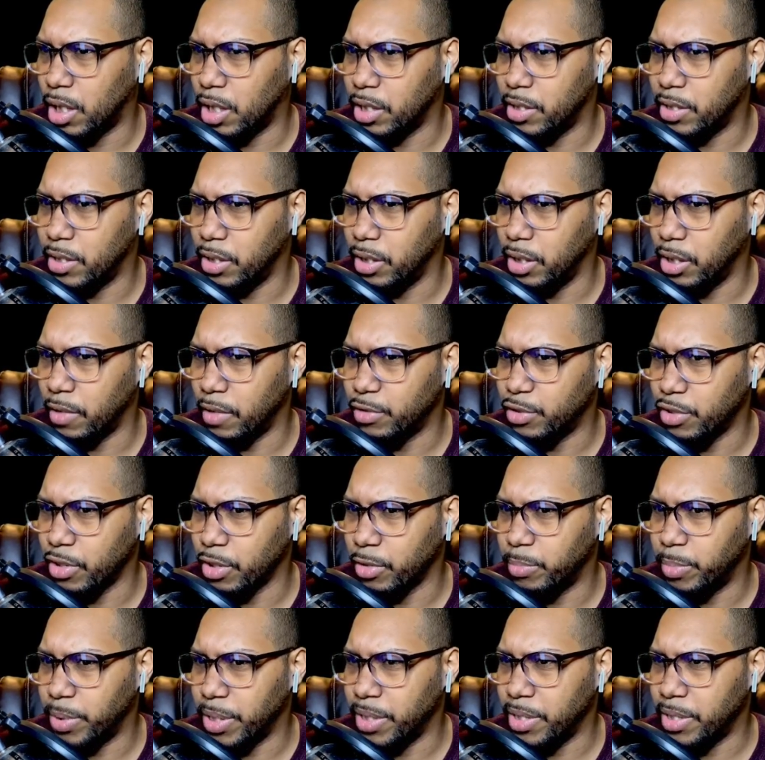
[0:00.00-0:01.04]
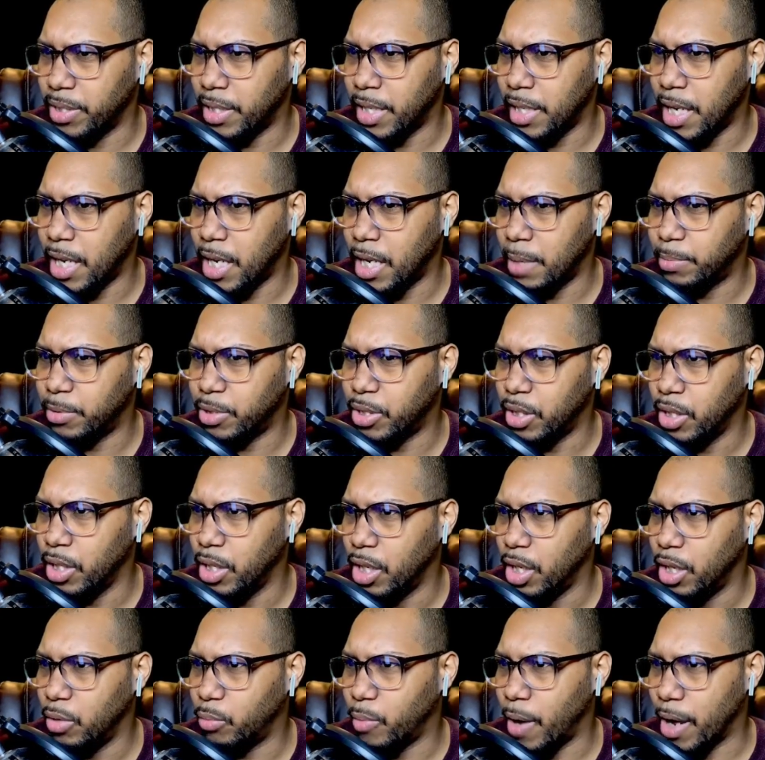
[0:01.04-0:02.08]
Lovestruck Beast tapped.
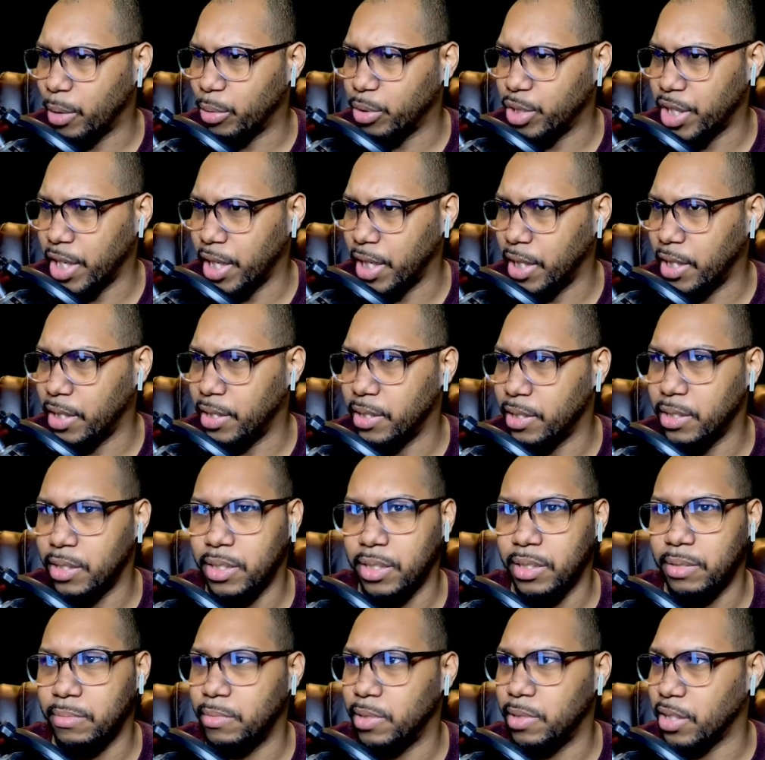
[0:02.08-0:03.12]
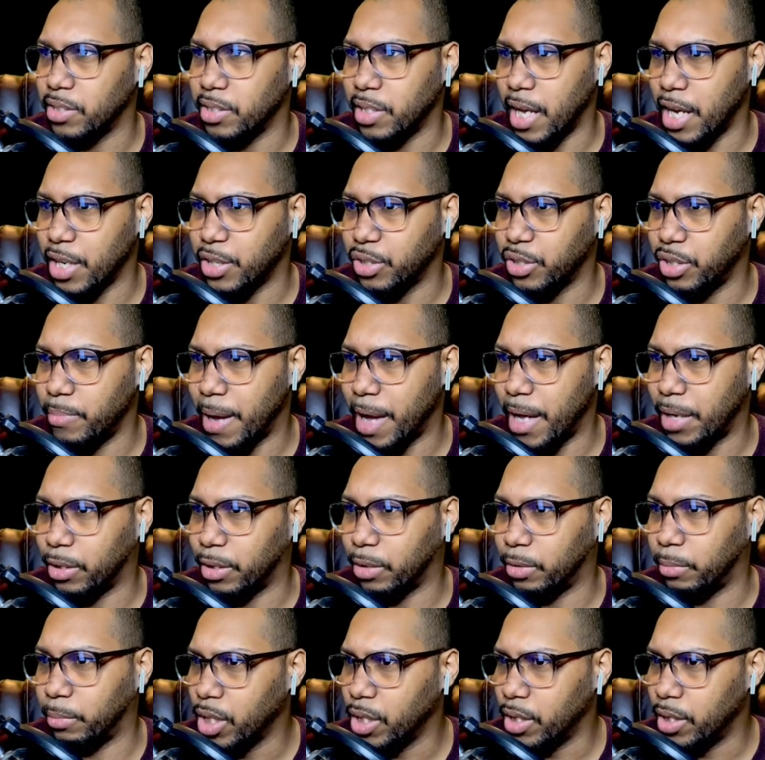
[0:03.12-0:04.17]
Rattle Chains doesn't actually matter.